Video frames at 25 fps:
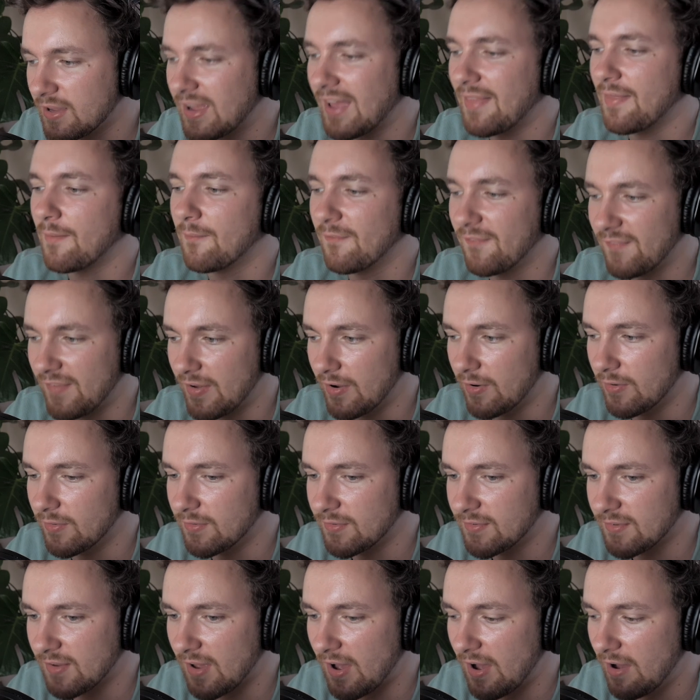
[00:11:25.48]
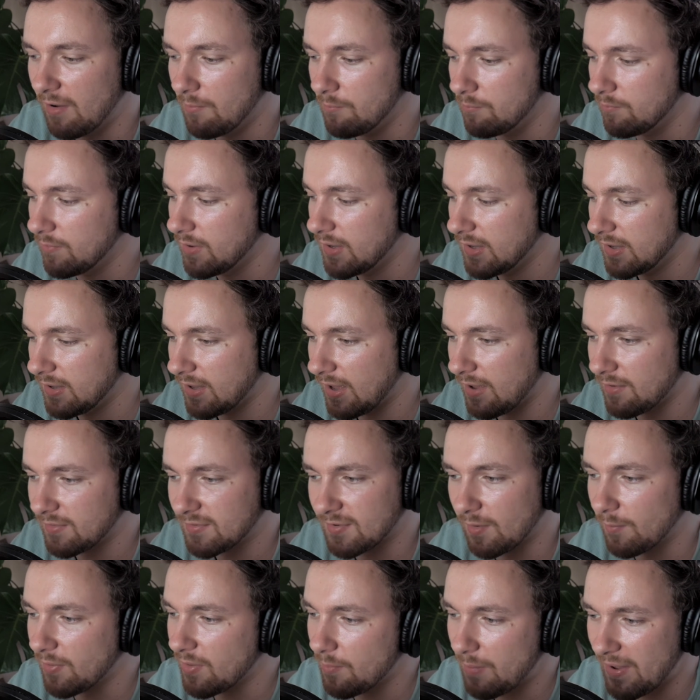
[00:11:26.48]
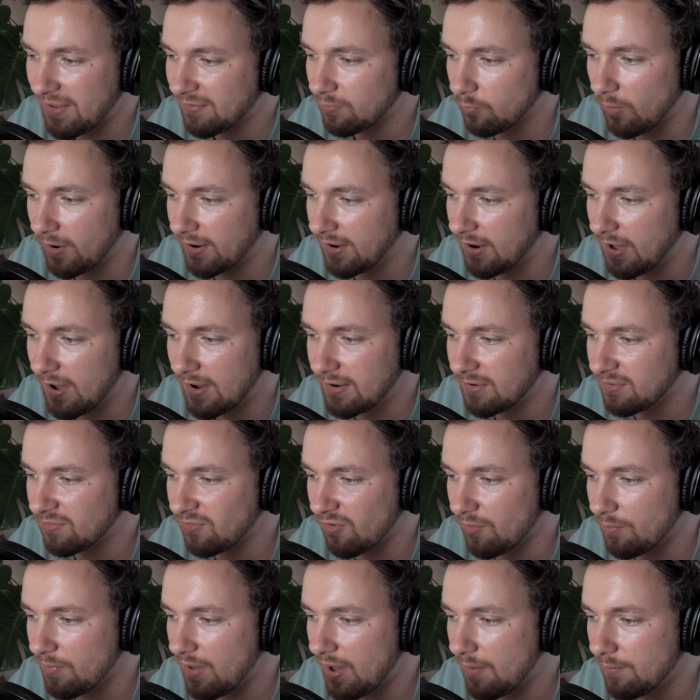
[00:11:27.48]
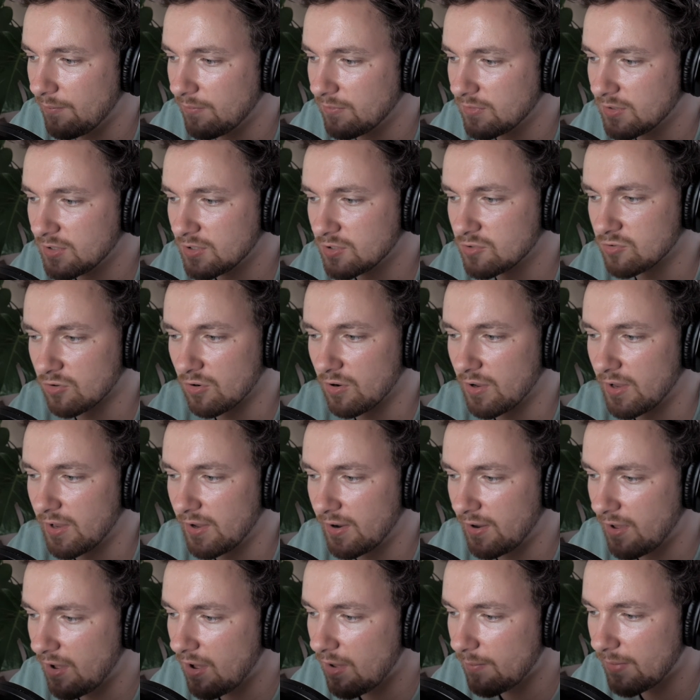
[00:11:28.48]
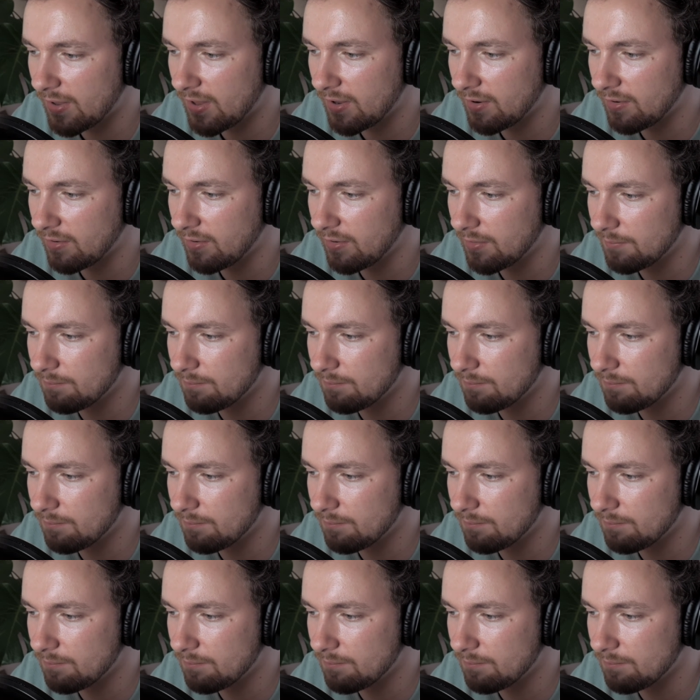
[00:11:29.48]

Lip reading: get them feels. Some of the best one-liners from them, Troy and Abed in the